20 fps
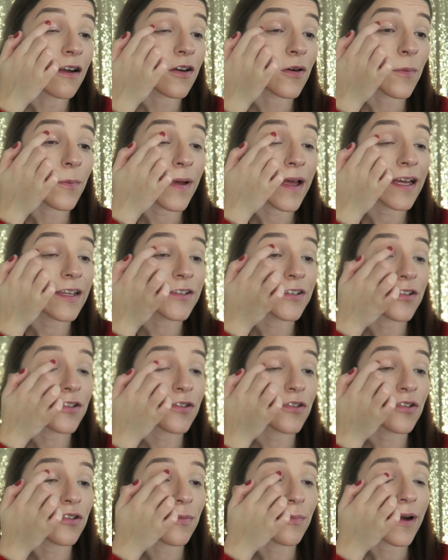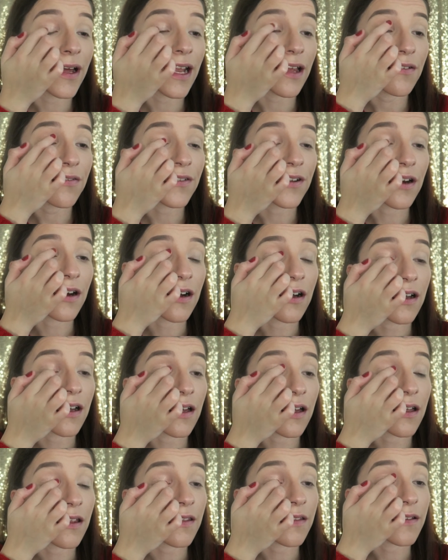Compared to my left
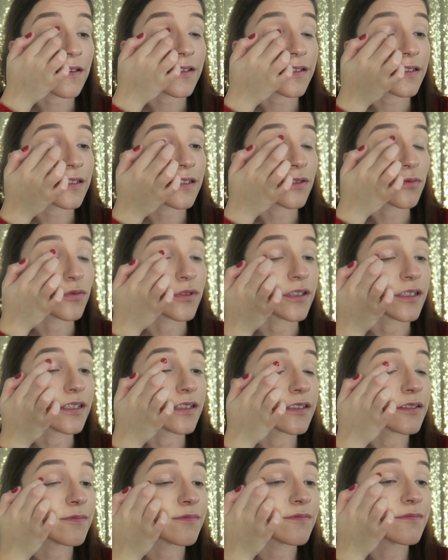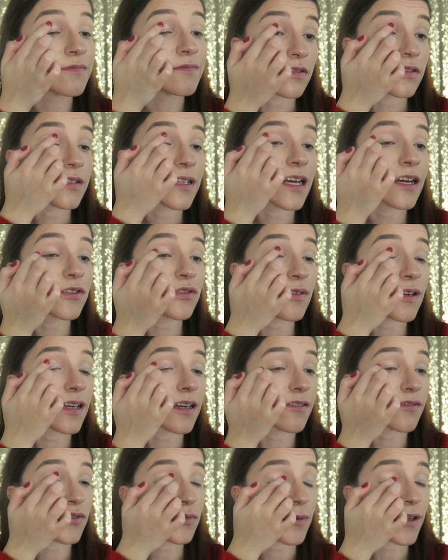eye, this is weird, because now do I
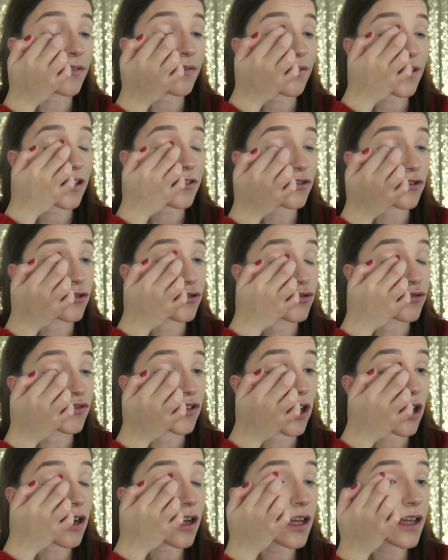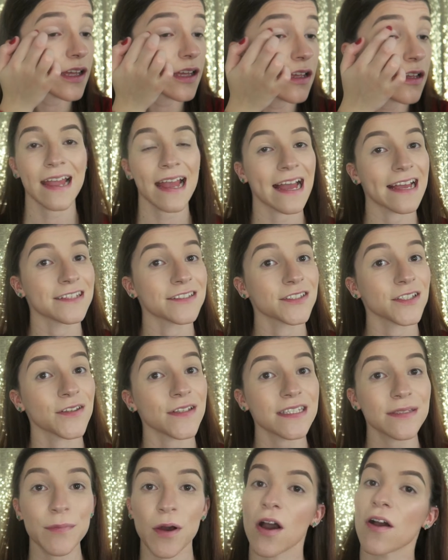have to wait for that to dry? Okay, so
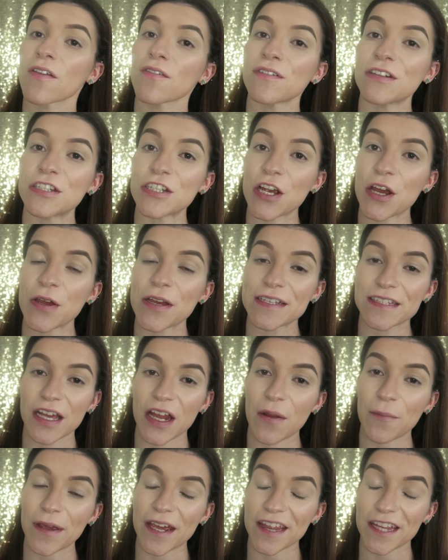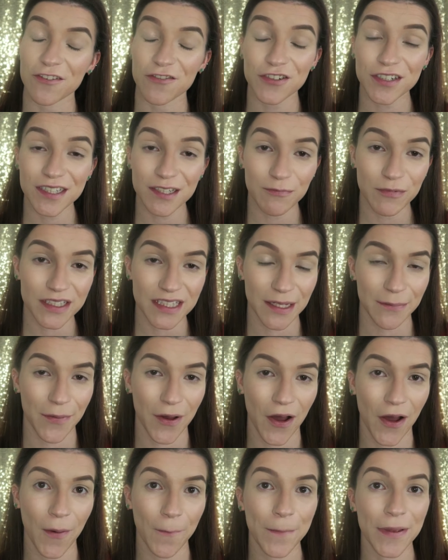this part of the video is going to be the Christmassy
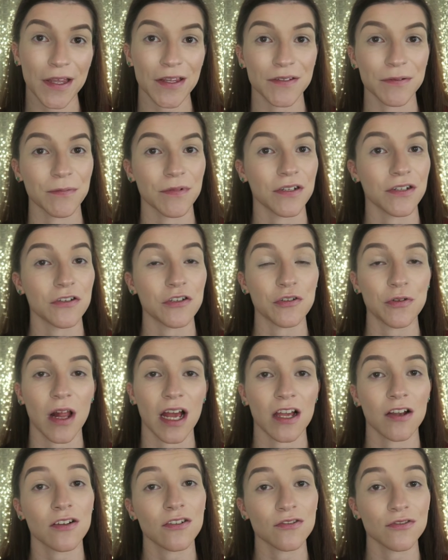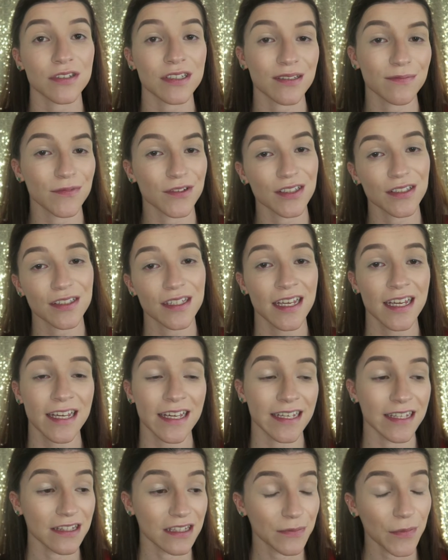part because I'm going to do like a Christmas
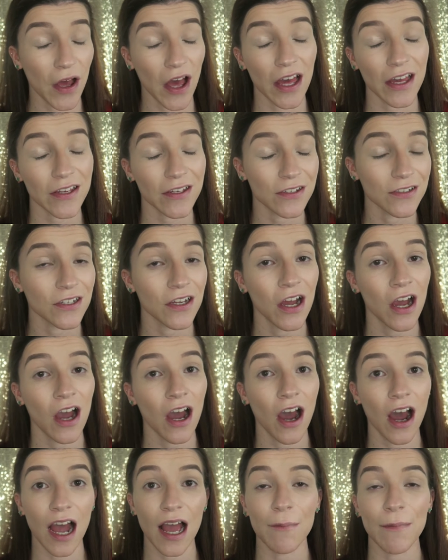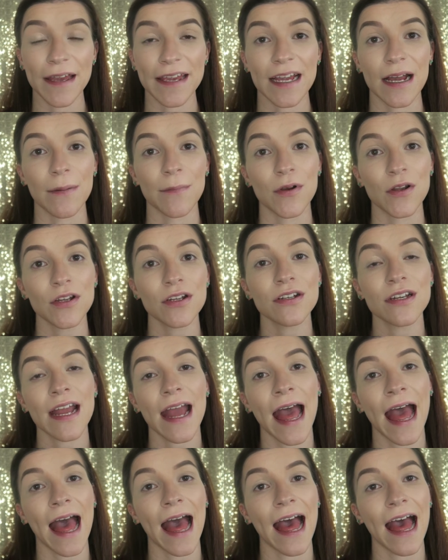inspired eye makeup look,
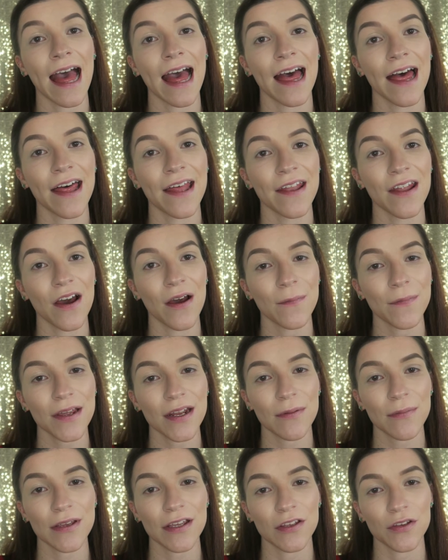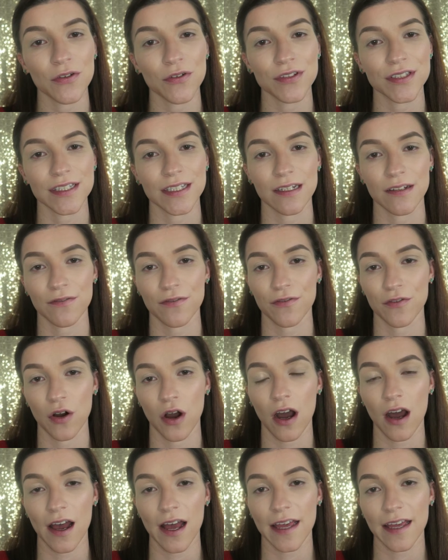and I'm going to be using for
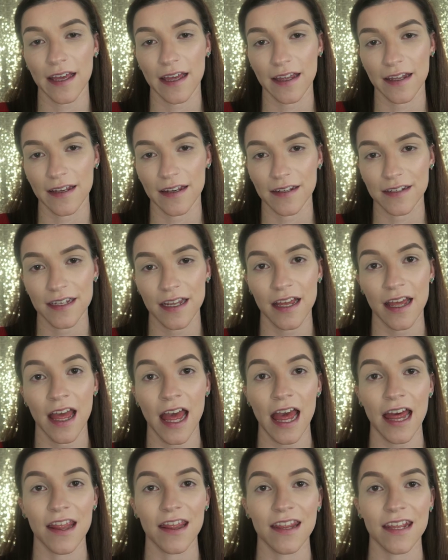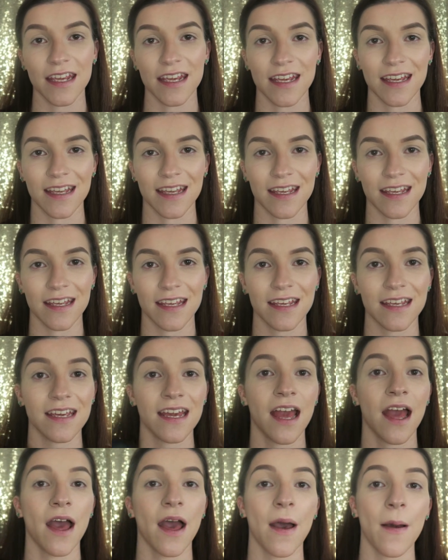high end
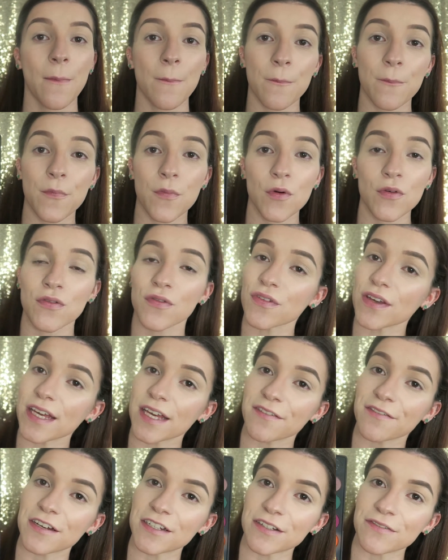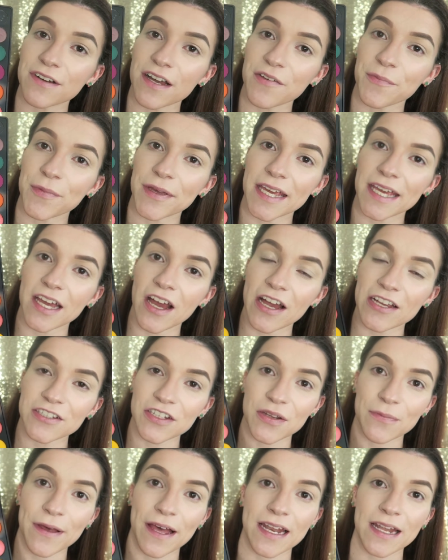the Morphe 35B
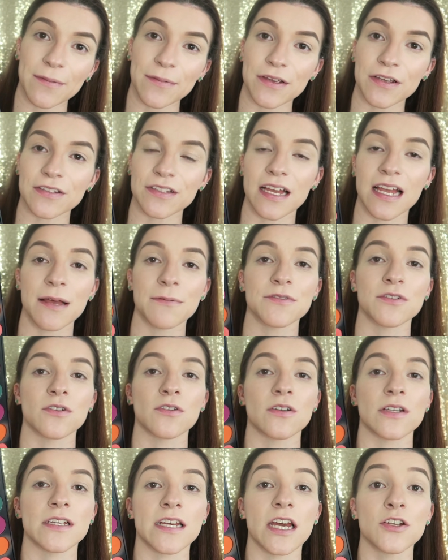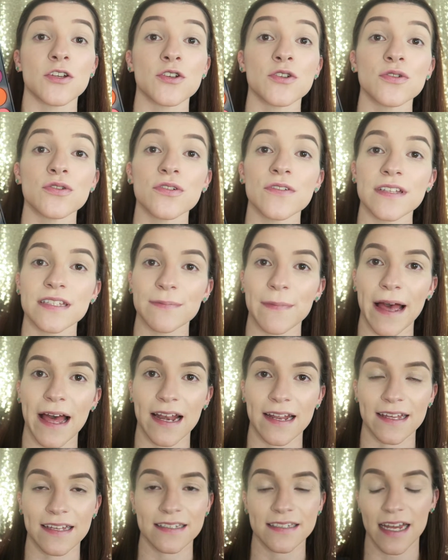eyeshadow palette because I absolutely adore this
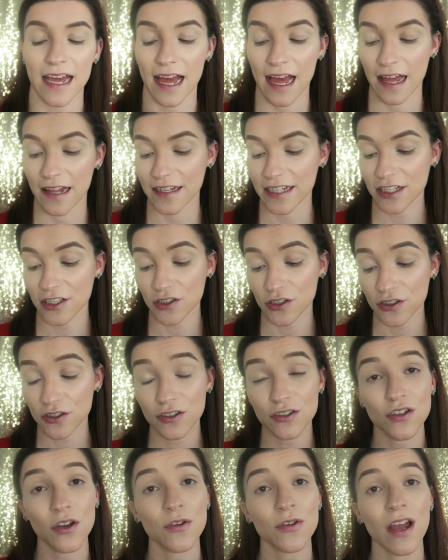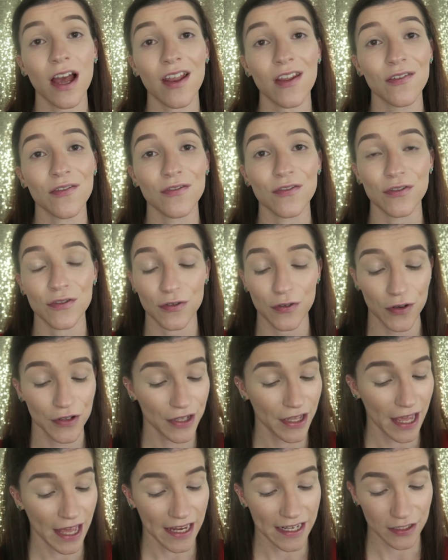palette and it's just so colourful
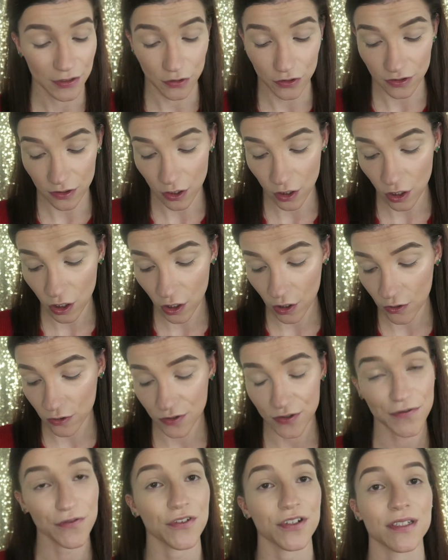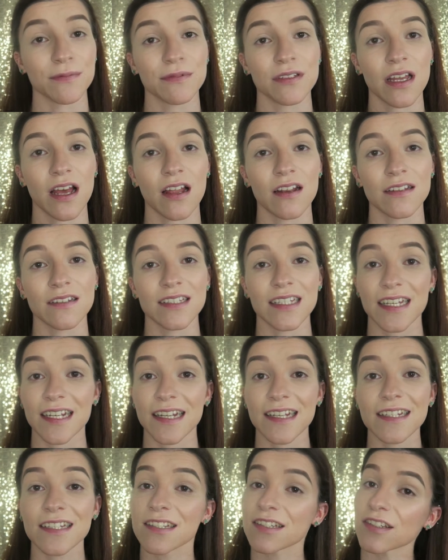and it's got loads of Christmas colours in
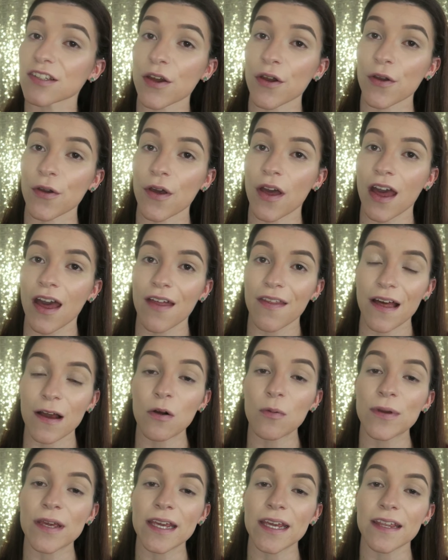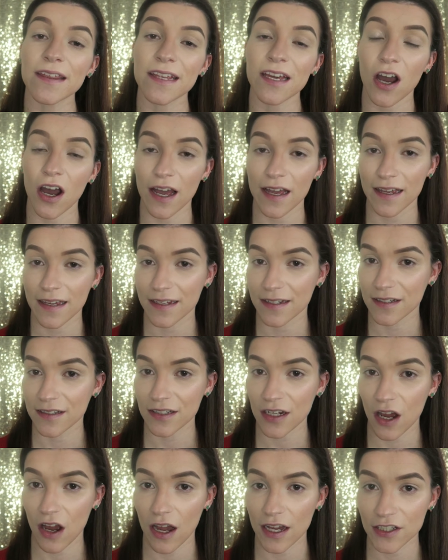it. So that will be the high
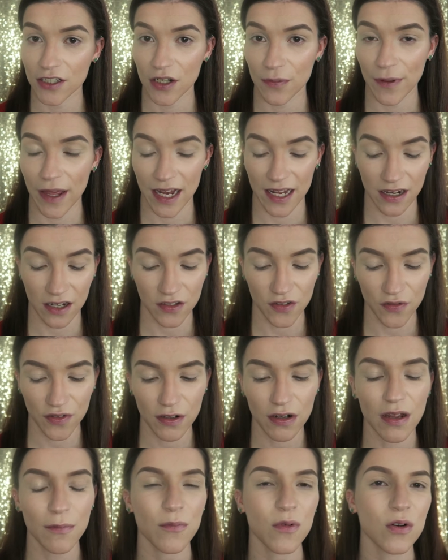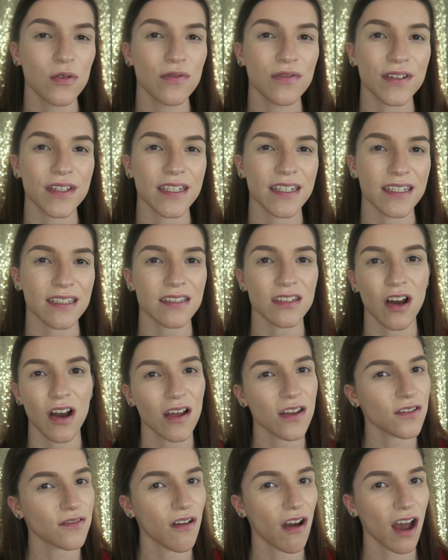end eyeshadow palette because I feel like Morphe is
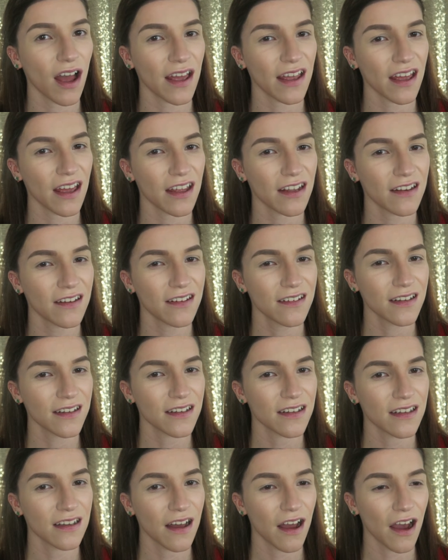kind of high end.